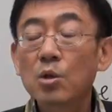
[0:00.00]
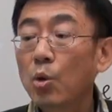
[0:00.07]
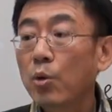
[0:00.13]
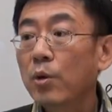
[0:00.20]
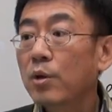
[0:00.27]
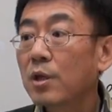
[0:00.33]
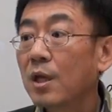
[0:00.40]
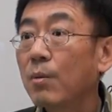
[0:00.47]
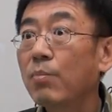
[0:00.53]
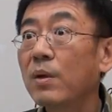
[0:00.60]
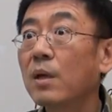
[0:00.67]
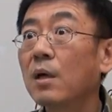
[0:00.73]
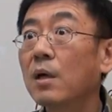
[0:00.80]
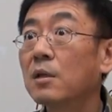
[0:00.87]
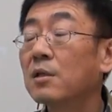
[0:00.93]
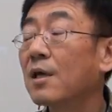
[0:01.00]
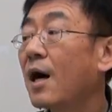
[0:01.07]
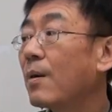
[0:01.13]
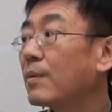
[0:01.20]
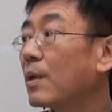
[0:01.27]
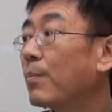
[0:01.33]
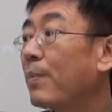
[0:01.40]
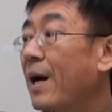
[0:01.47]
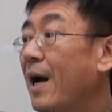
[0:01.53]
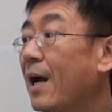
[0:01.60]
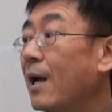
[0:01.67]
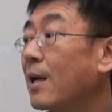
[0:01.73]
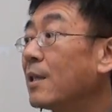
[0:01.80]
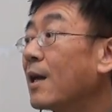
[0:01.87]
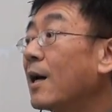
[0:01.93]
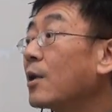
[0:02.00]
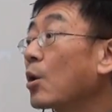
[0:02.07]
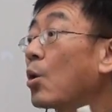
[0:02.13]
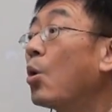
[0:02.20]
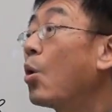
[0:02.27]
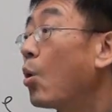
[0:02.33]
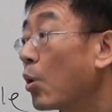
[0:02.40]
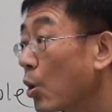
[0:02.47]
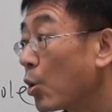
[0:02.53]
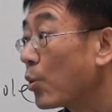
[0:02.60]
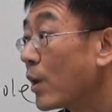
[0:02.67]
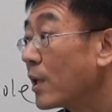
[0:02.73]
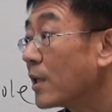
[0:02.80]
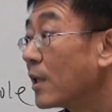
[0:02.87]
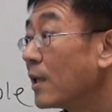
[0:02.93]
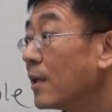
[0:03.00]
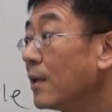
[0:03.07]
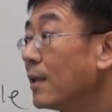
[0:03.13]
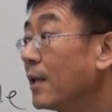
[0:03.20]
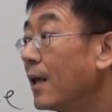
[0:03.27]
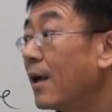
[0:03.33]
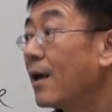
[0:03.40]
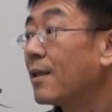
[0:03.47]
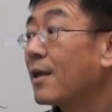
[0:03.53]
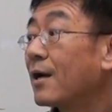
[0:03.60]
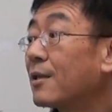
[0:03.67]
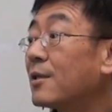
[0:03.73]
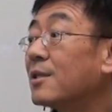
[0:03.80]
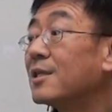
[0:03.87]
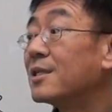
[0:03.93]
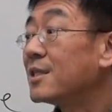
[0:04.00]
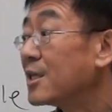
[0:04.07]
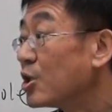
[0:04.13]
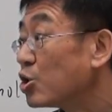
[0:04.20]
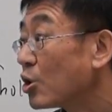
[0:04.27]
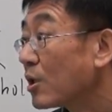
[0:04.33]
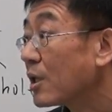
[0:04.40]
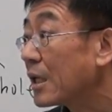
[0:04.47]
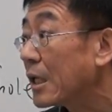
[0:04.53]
authority being adopted by another court already, in another decision